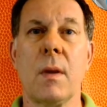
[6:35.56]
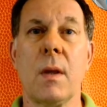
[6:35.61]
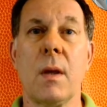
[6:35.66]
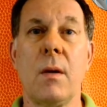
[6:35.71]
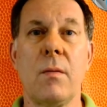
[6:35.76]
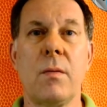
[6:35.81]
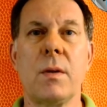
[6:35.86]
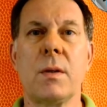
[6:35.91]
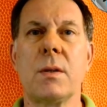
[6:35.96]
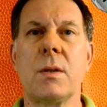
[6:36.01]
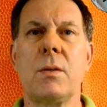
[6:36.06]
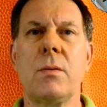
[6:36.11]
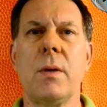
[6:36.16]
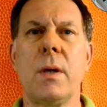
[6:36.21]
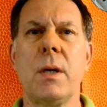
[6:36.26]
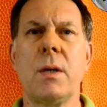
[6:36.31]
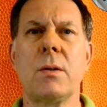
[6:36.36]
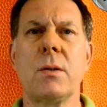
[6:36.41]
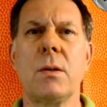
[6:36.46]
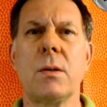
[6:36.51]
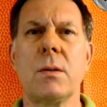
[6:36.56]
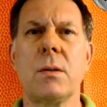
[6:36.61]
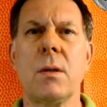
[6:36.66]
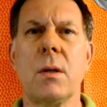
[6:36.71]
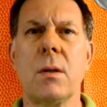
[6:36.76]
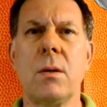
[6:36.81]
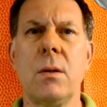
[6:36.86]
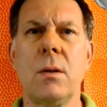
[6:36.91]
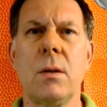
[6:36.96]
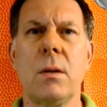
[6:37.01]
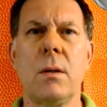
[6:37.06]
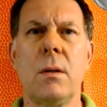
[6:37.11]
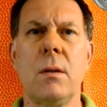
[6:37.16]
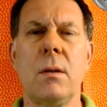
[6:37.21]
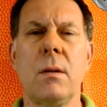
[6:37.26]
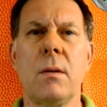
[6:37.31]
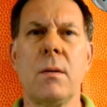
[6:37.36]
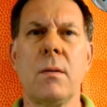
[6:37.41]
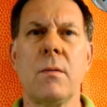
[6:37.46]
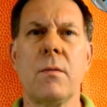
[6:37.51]
If the situation is not good,
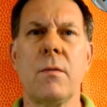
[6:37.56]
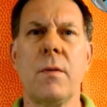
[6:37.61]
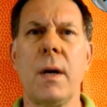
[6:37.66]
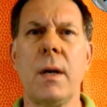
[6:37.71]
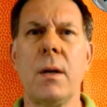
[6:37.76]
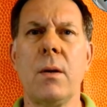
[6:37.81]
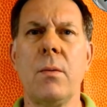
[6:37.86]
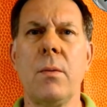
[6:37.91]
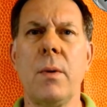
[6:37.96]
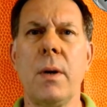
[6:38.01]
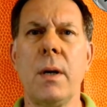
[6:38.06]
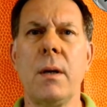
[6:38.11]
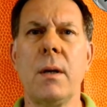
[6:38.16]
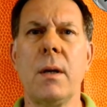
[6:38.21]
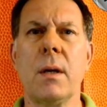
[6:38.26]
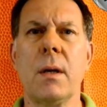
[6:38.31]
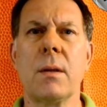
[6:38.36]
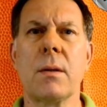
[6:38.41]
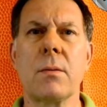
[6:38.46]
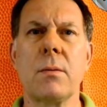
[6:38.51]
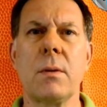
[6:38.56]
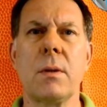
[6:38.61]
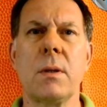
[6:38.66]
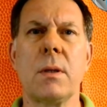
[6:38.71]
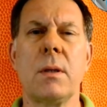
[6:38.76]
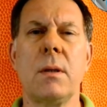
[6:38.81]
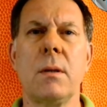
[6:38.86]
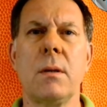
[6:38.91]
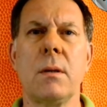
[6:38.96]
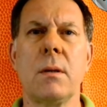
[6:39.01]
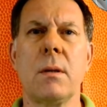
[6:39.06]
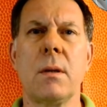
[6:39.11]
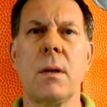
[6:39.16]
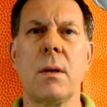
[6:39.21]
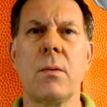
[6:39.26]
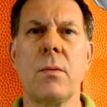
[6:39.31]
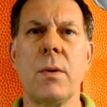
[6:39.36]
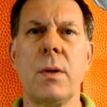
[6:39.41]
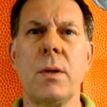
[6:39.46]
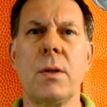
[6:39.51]
find a way to get through it
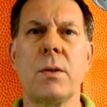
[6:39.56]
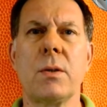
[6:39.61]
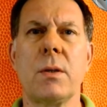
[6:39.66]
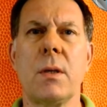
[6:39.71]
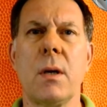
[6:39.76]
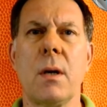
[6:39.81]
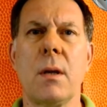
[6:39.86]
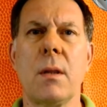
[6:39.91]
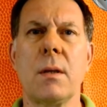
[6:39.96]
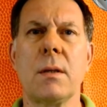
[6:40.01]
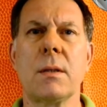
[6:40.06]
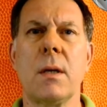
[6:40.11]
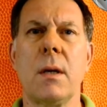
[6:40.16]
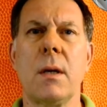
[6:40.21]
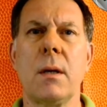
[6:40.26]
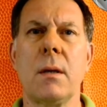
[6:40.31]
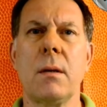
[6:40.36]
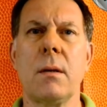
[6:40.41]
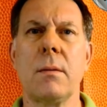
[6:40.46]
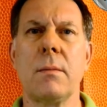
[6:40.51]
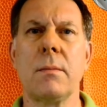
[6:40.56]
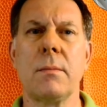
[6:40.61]
and reach the other side.